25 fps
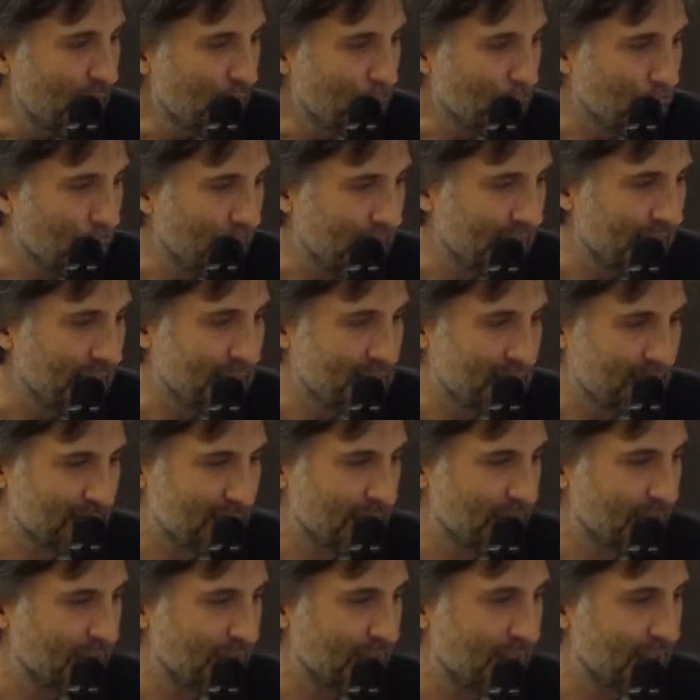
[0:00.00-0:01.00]
crickets
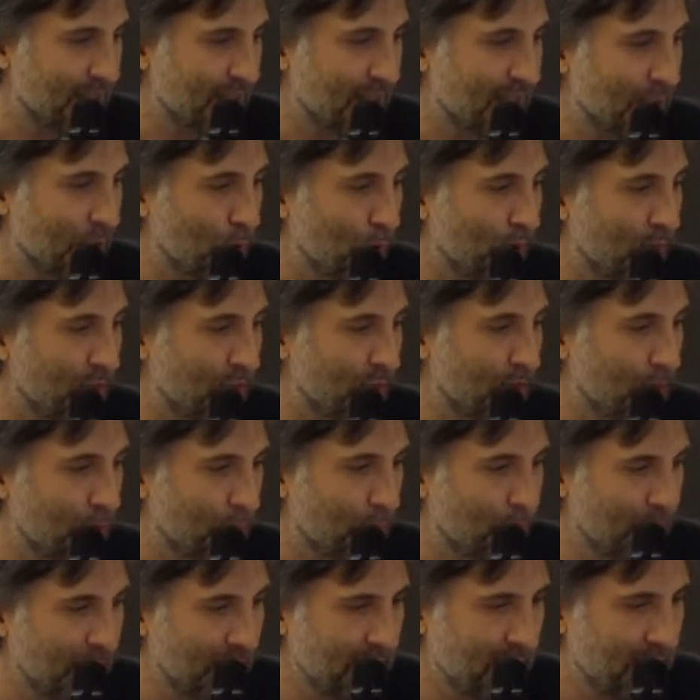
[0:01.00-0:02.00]
that were
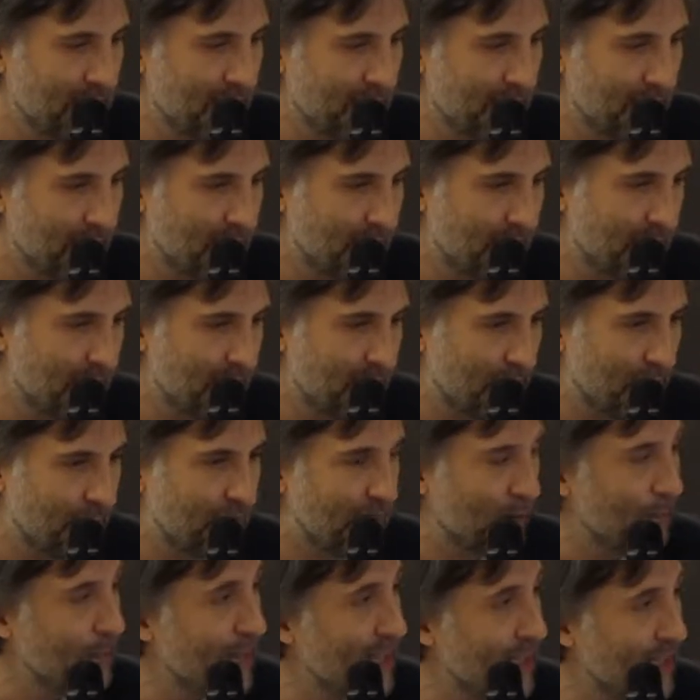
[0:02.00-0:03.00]
completely
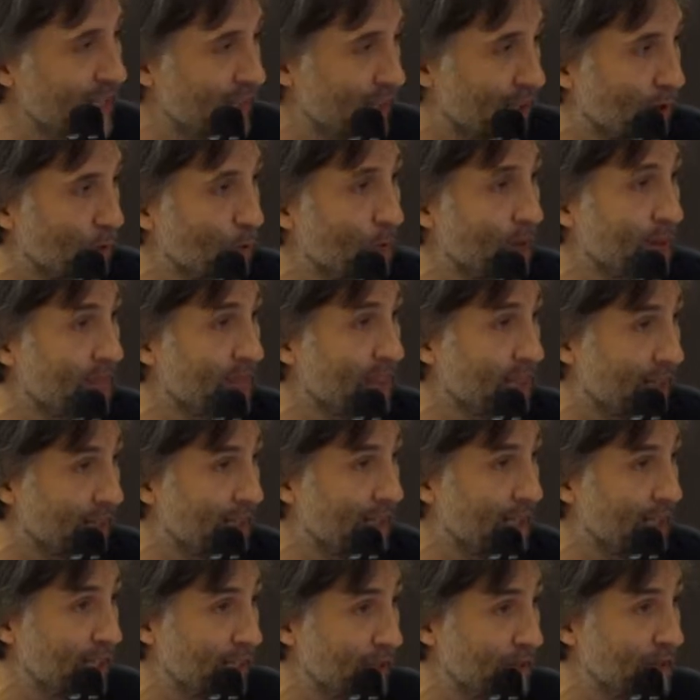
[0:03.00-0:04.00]
familiar with dead
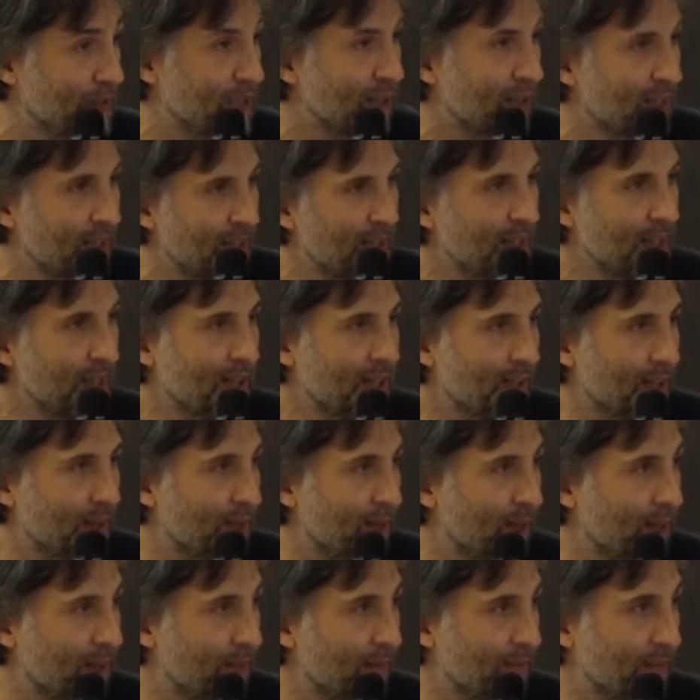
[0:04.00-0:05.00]
leaves
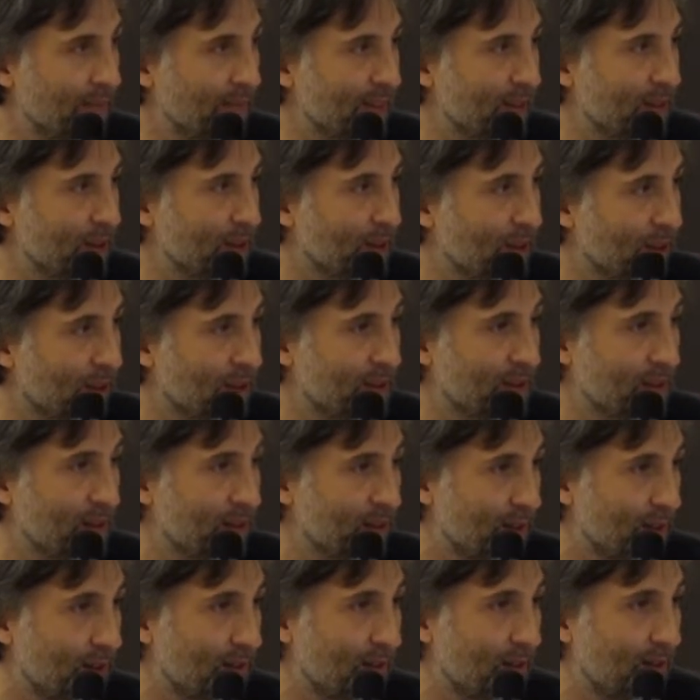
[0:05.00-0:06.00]
got
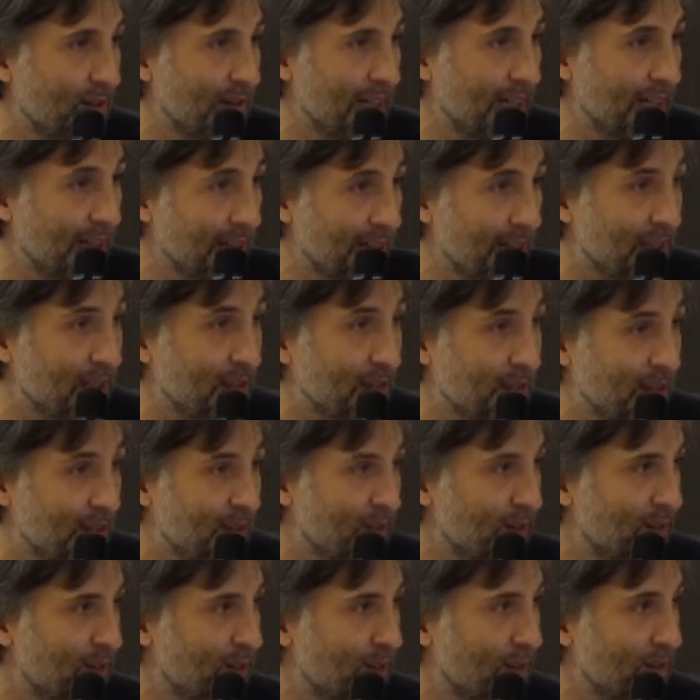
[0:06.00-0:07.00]
eaten
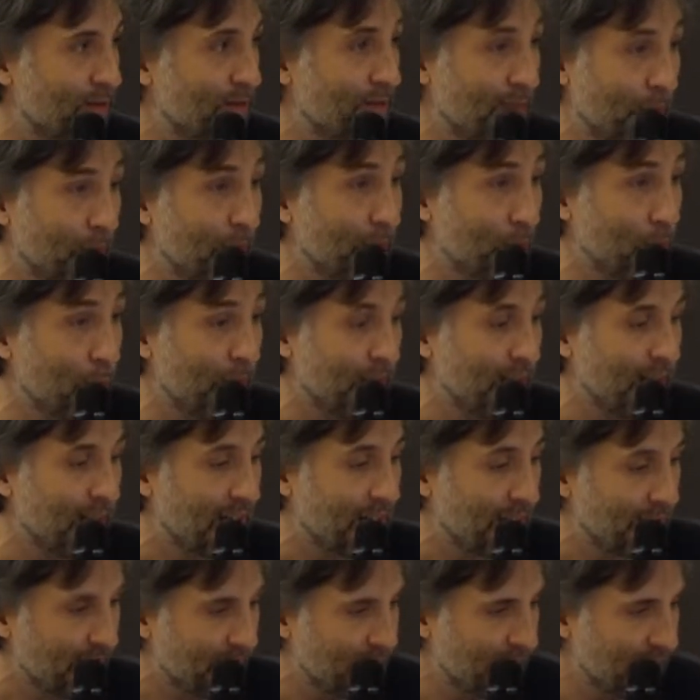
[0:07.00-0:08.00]
very
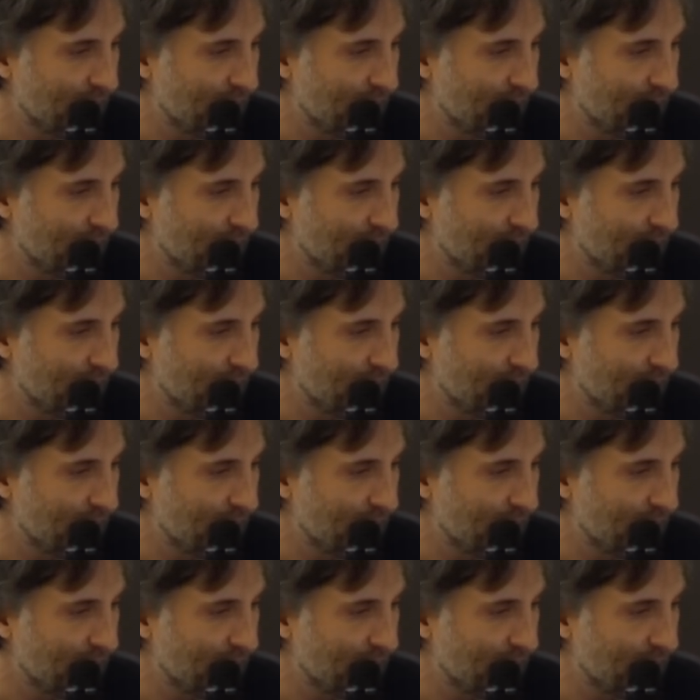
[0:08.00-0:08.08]
quickly,